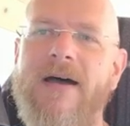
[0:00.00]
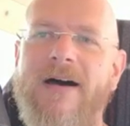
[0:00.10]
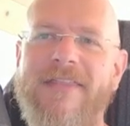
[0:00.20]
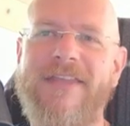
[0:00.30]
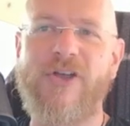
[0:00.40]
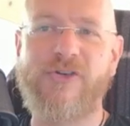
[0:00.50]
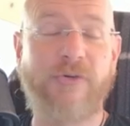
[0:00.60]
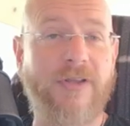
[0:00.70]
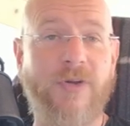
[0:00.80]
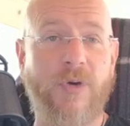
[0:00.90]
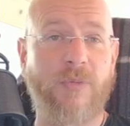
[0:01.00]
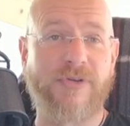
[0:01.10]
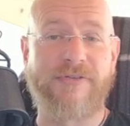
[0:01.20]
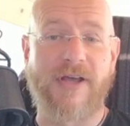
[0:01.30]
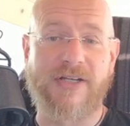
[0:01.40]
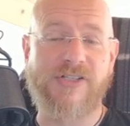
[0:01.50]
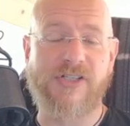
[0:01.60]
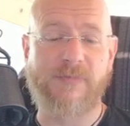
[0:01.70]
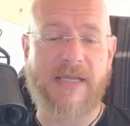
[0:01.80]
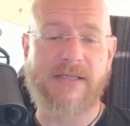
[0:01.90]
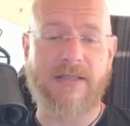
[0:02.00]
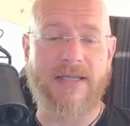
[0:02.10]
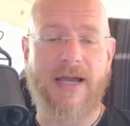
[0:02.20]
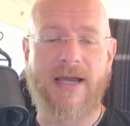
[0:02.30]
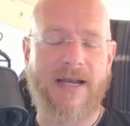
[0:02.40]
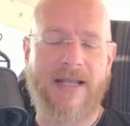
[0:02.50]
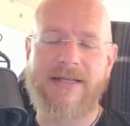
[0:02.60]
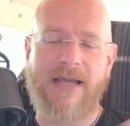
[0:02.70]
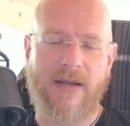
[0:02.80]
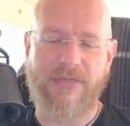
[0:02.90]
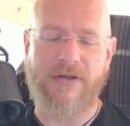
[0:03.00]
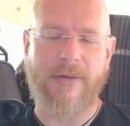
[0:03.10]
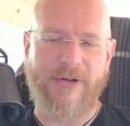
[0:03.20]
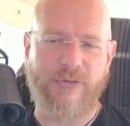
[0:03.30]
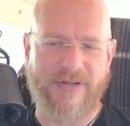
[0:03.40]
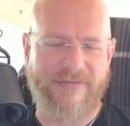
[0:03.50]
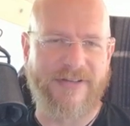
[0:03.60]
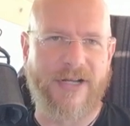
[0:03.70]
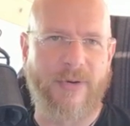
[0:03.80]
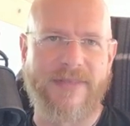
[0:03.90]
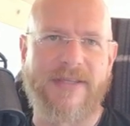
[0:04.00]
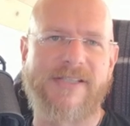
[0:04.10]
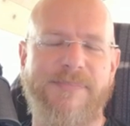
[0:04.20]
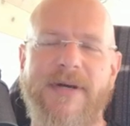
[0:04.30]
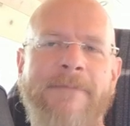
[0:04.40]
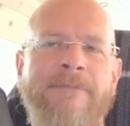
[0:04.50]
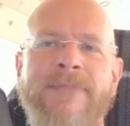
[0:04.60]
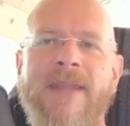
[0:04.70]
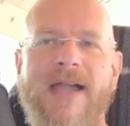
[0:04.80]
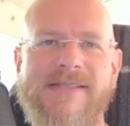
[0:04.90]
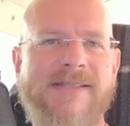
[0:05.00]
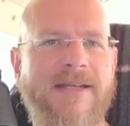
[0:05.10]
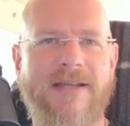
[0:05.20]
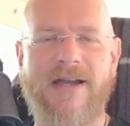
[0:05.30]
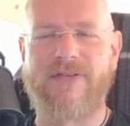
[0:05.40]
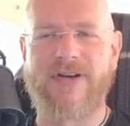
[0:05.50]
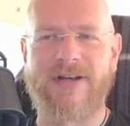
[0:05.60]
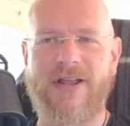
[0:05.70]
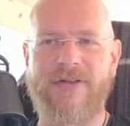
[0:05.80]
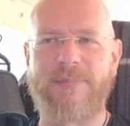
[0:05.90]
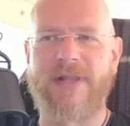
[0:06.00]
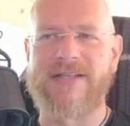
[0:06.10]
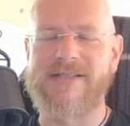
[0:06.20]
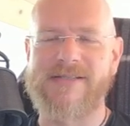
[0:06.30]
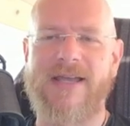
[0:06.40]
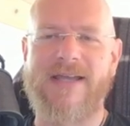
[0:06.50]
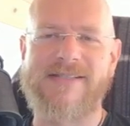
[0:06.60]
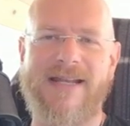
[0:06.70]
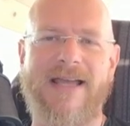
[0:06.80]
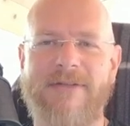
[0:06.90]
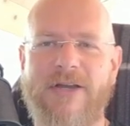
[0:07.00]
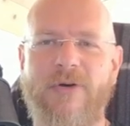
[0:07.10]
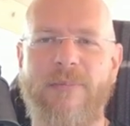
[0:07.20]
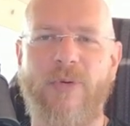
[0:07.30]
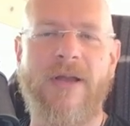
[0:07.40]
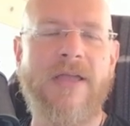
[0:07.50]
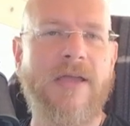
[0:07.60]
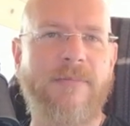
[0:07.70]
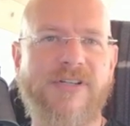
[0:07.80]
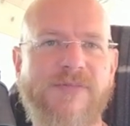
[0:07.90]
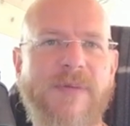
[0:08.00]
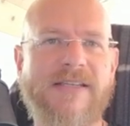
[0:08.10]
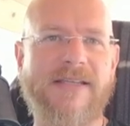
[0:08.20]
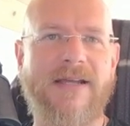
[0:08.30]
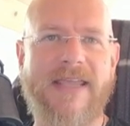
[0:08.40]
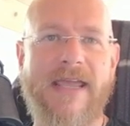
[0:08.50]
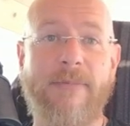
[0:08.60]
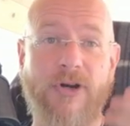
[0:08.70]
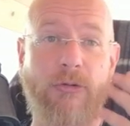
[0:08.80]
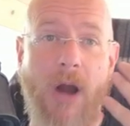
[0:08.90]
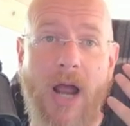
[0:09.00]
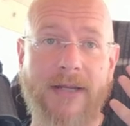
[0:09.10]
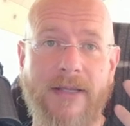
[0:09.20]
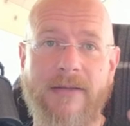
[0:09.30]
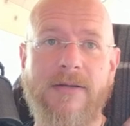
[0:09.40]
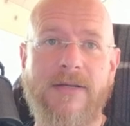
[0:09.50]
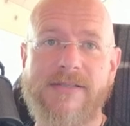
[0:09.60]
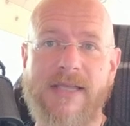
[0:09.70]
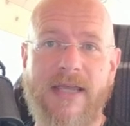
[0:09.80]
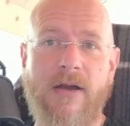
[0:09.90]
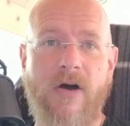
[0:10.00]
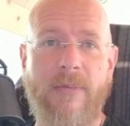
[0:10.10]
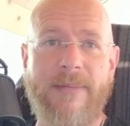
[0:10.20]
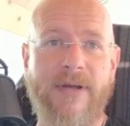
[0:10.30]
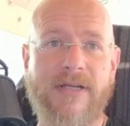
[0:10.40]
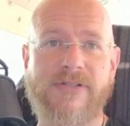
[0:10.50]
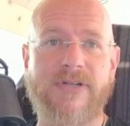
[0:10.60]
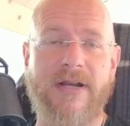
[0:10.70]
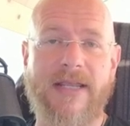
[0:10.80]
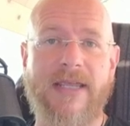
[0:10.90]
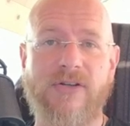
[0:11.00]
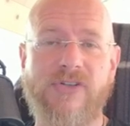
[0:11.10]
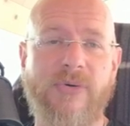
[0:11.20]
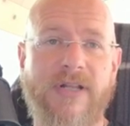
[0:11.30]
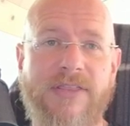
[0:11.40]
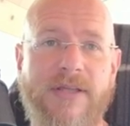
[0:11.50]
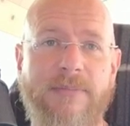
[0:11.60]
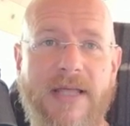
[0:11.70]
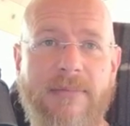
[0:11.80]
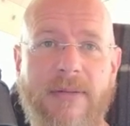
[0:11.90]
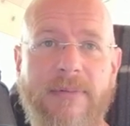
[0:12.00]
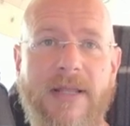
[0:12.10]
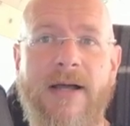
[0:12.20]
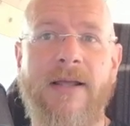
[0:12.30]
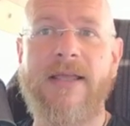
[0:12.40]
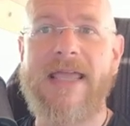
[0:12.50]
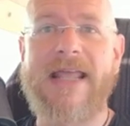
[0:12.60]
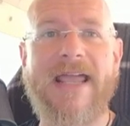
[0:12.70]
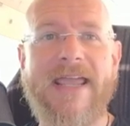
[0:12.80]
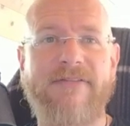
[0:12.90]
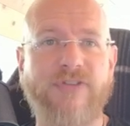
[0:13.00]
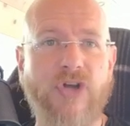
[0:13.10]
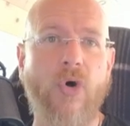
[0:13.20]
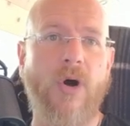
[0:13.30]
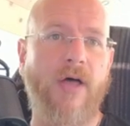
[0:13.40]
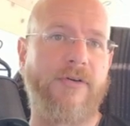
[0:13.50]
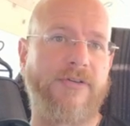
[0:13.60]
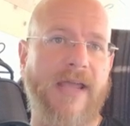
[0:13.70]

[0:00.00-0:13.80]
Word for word: Uh, the Australian one was funny. She's basically, uh, and I, I thought about doing a video on this, but I'd seen it covered in other places, and I said, I'm not going to bore. But she's basically on camera crying, saying, All my money is gone. I can't do anything, blah, blah, blah. And I have no other